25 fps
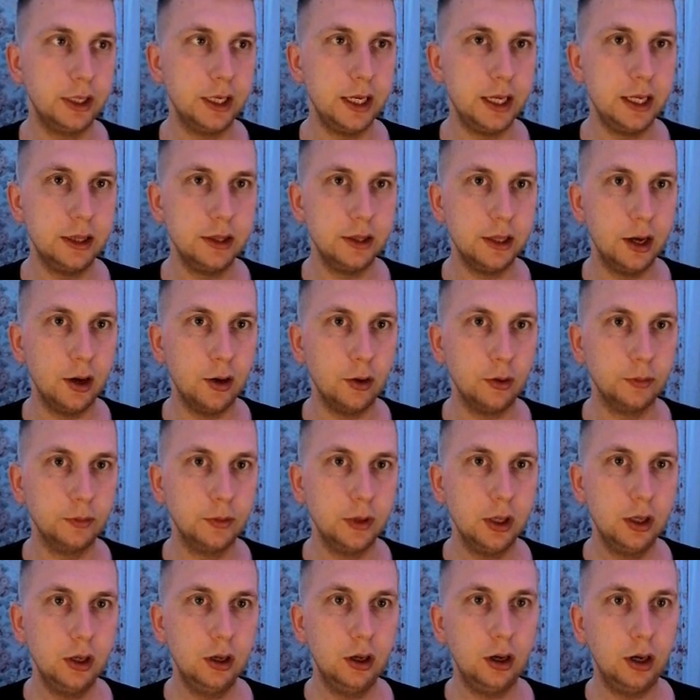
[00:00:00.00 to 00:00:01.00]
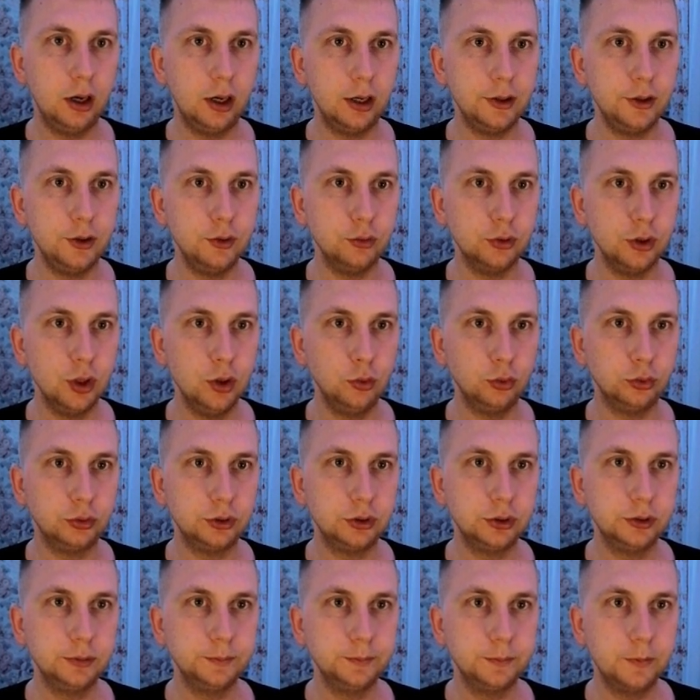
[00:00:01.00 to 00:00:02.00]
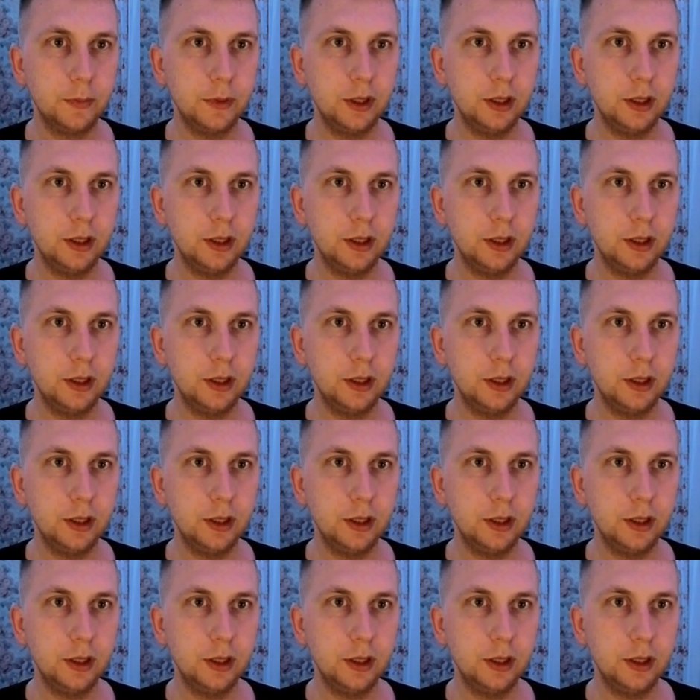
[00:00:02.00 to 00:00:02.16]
create now a new note